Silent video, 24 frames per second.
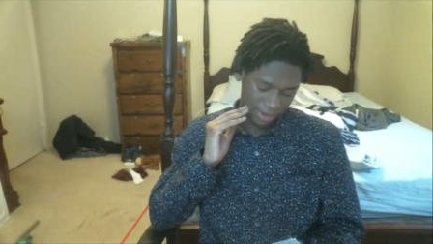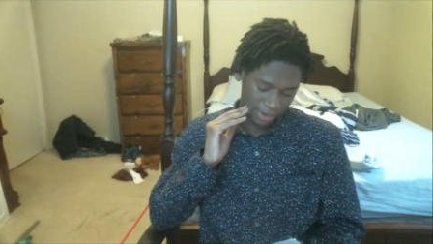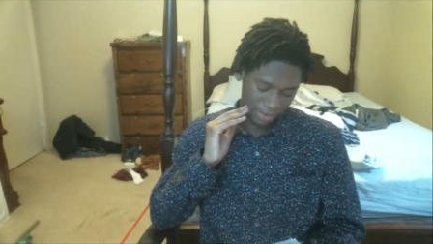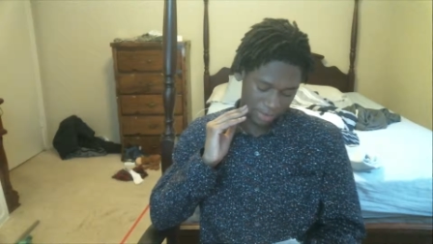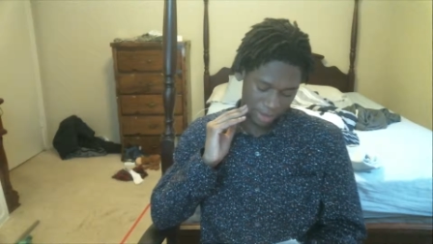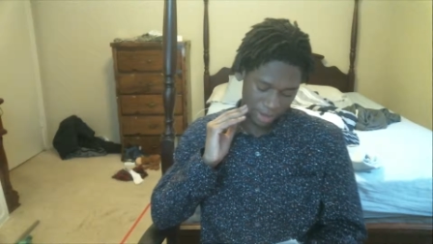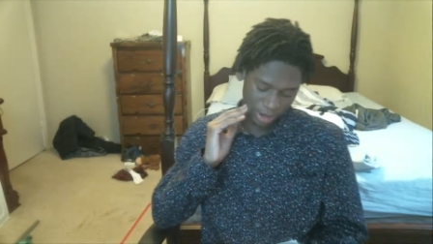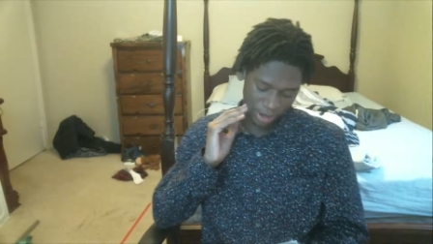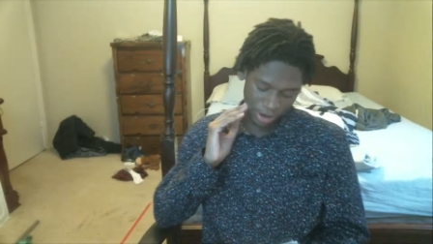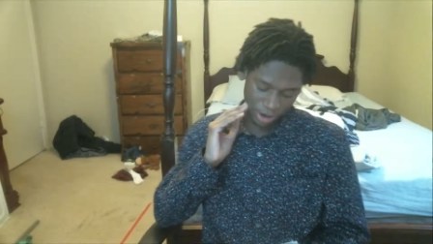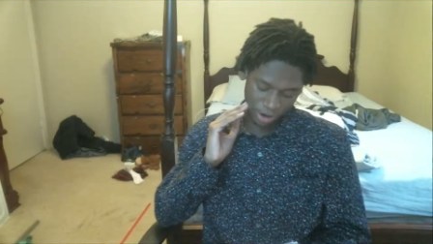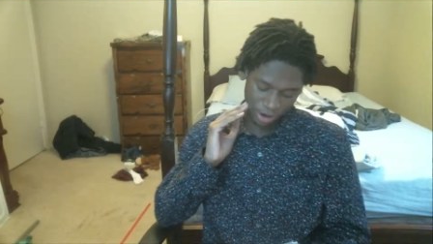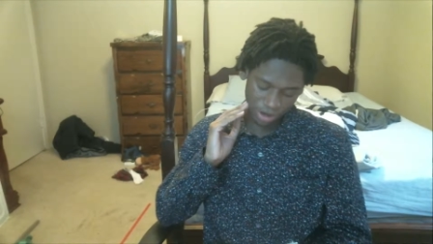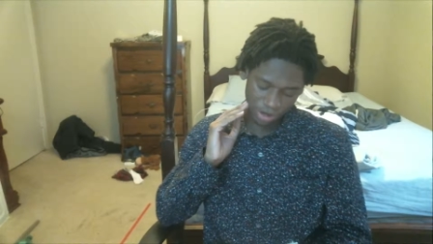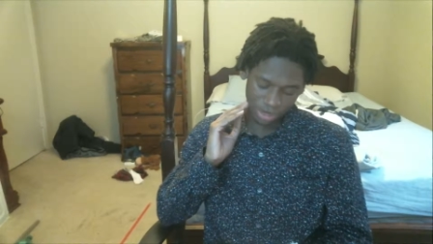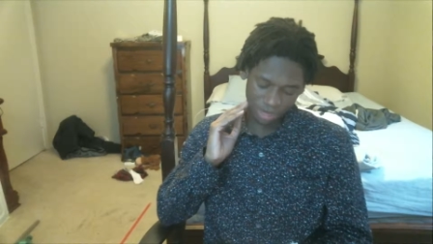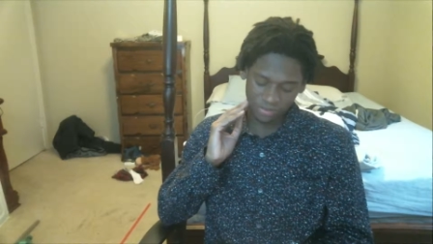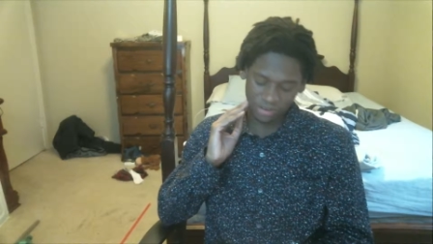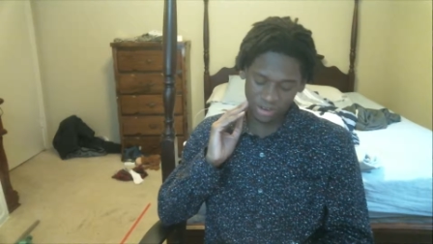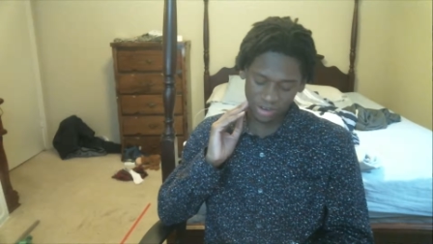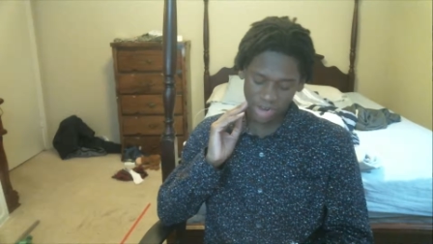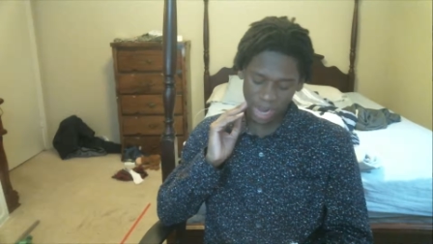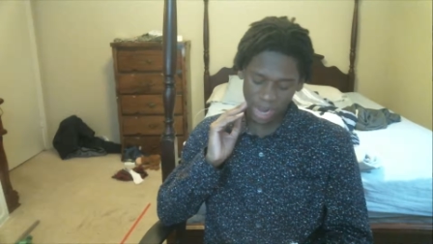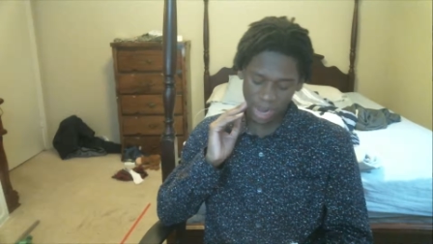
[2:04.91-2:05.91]
to make her
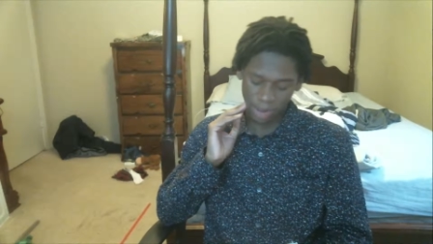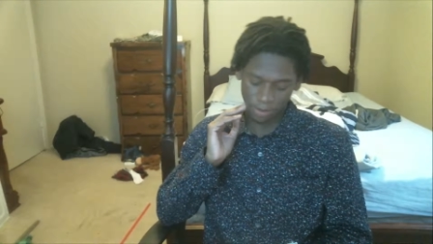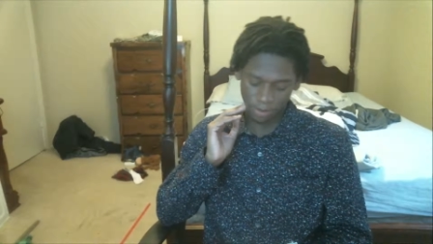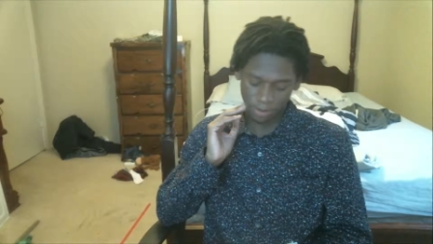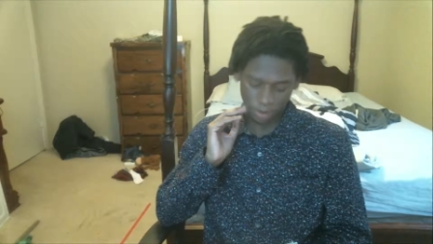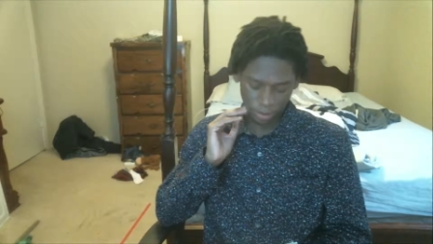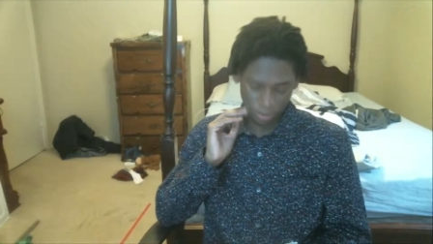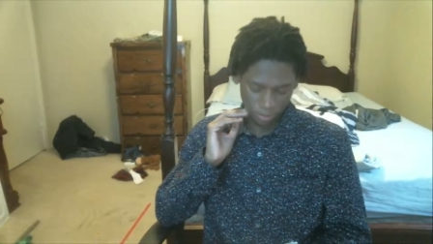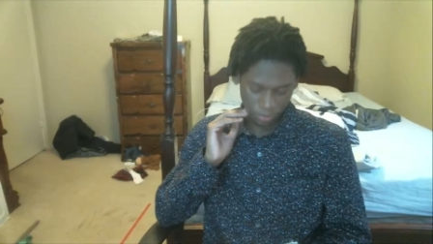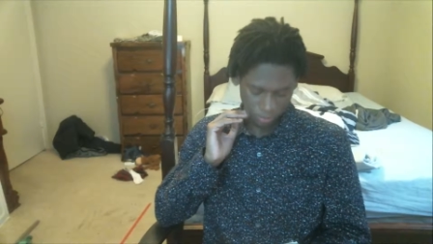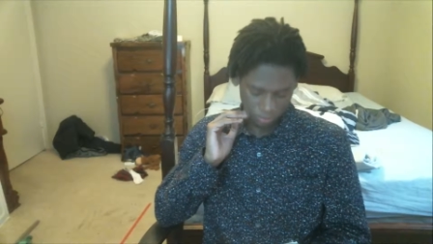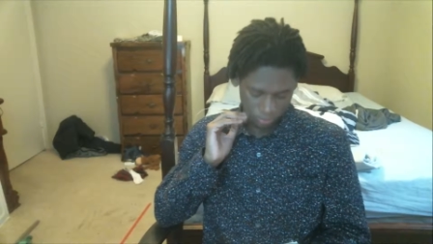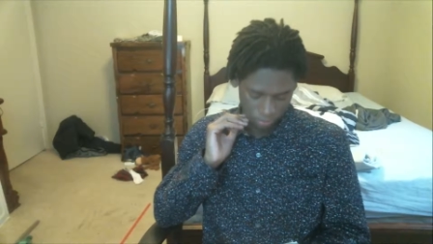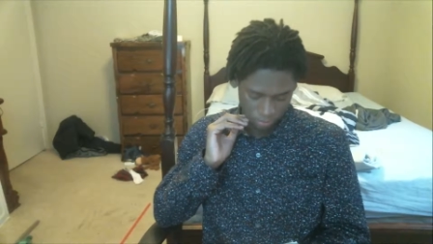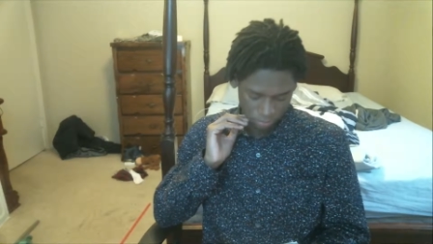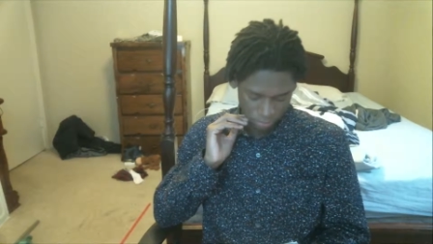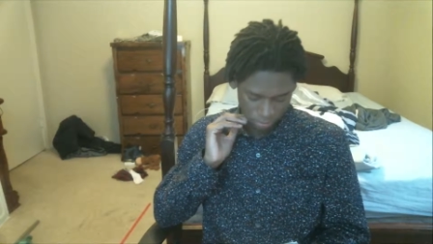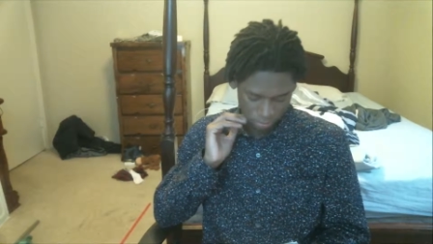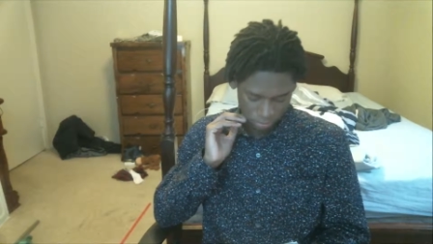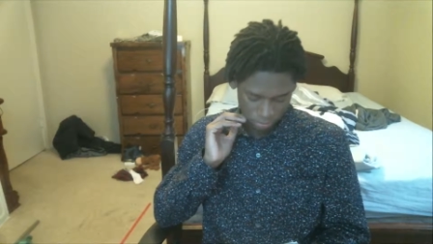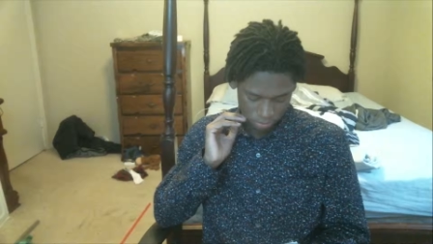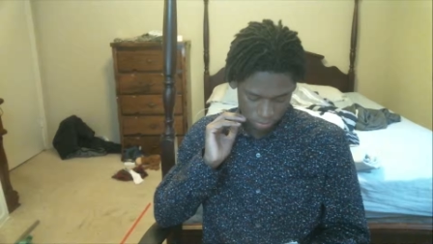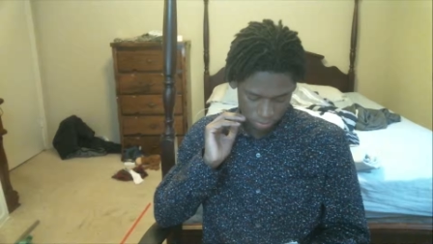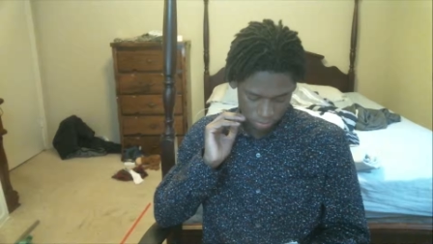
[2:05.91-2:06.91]
even happier.
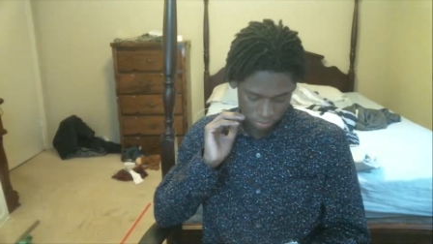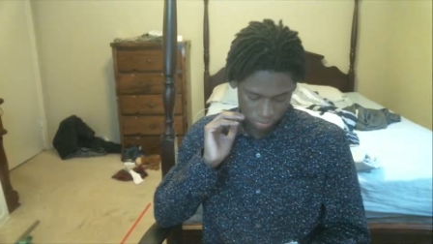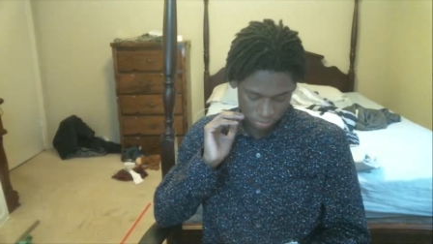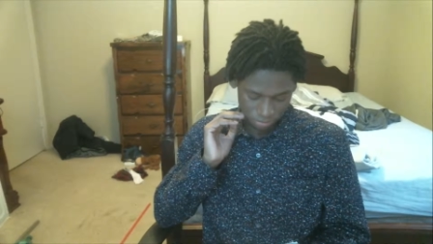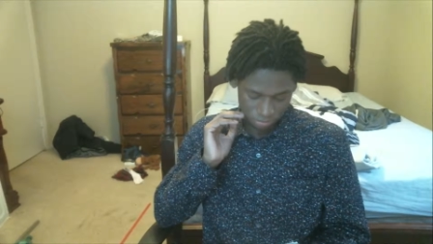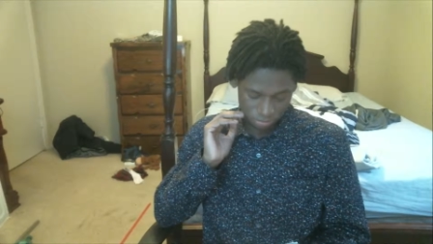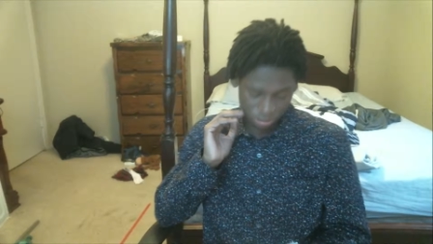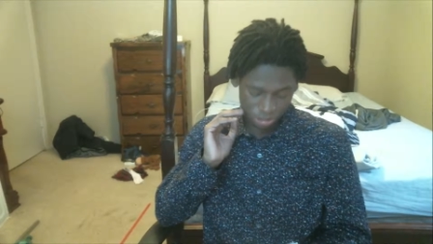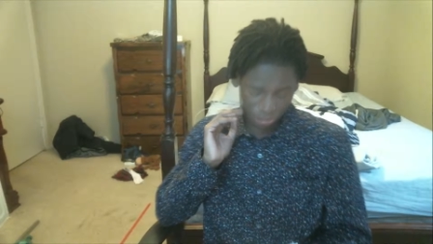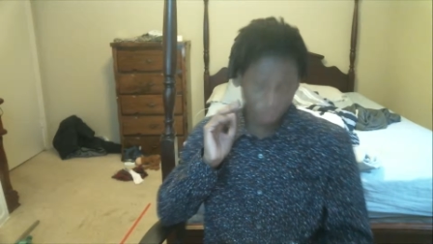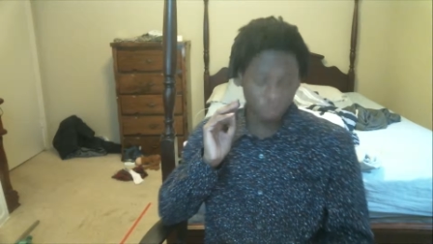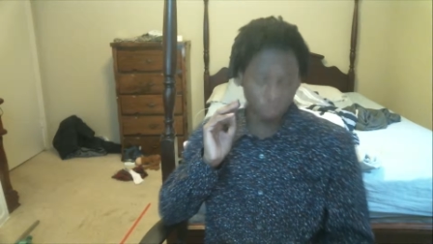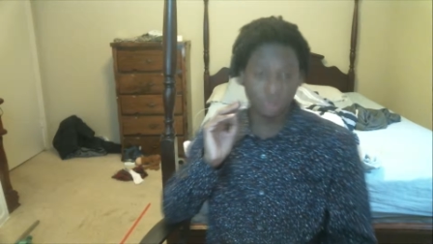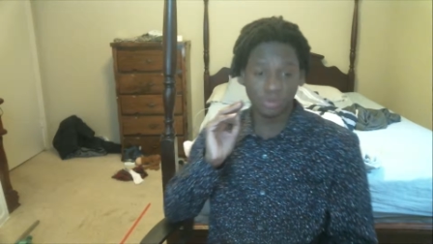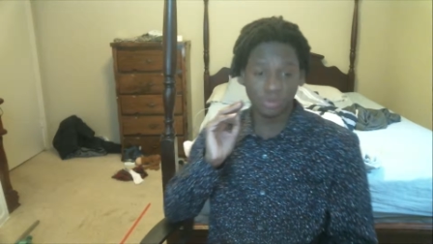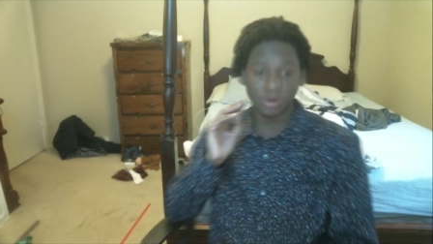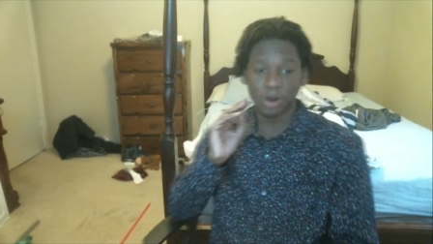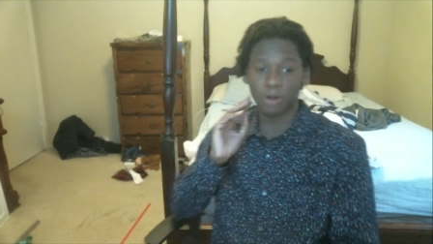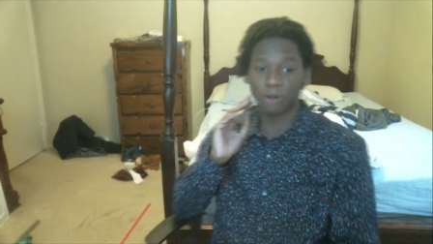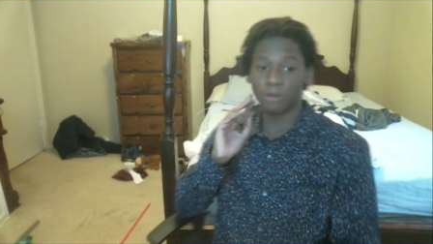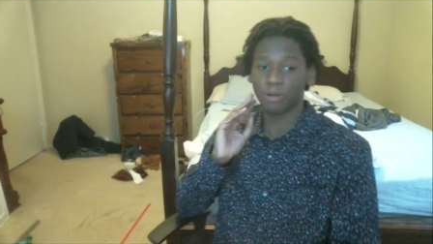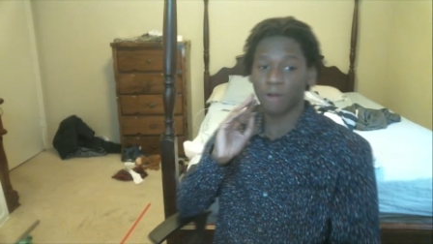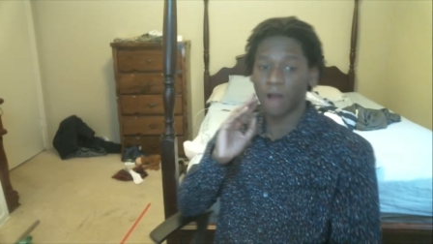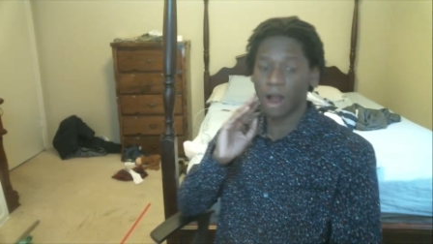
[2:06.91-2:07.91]
She was my
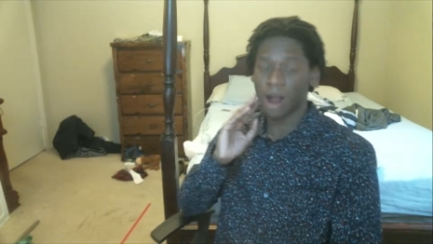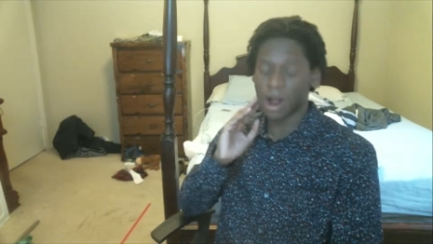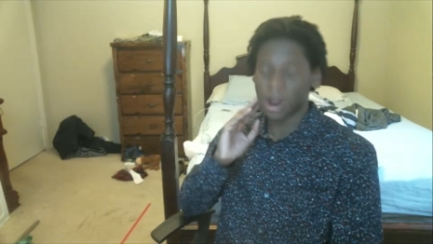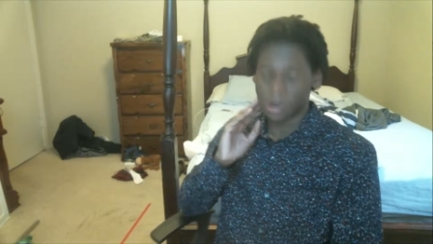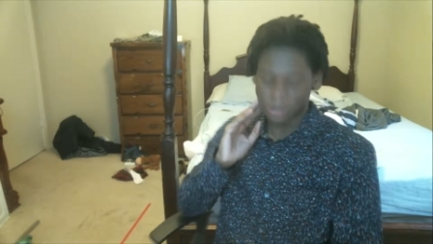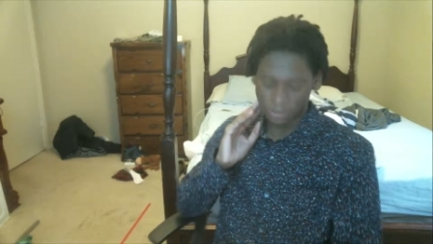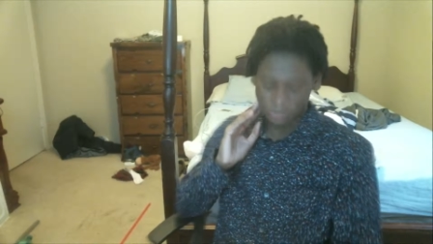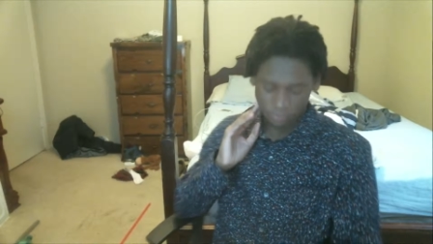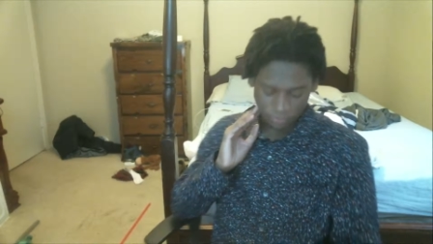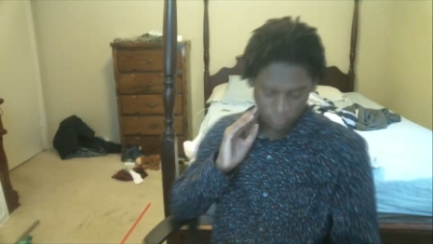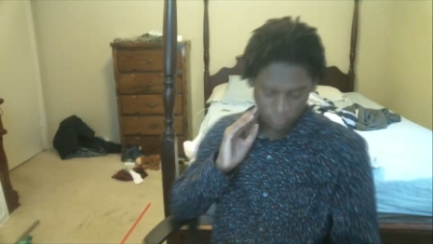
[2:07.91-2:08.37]
rock.